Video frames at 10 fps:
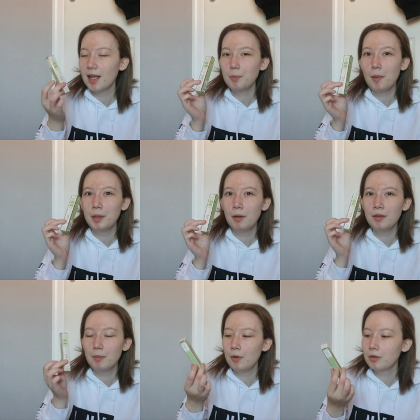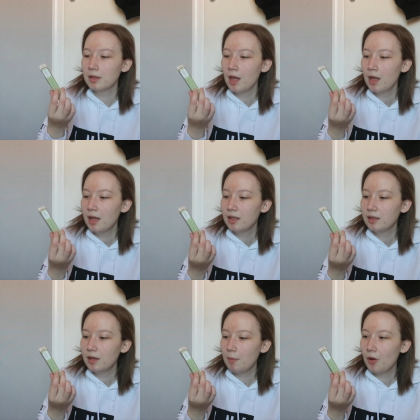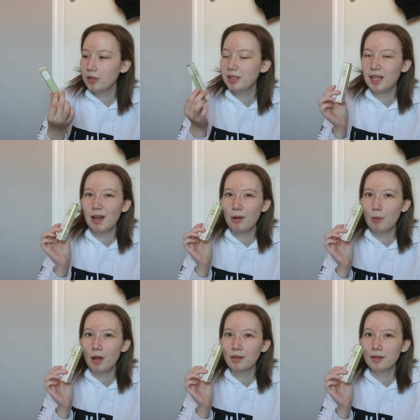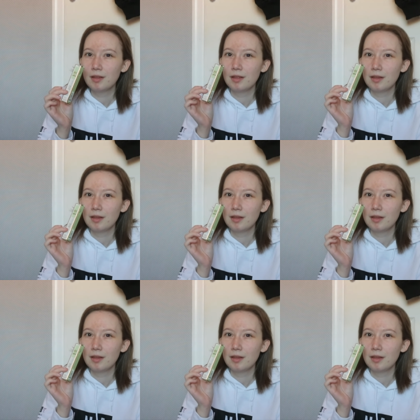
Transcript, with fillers: That's probably one of the more dearer ones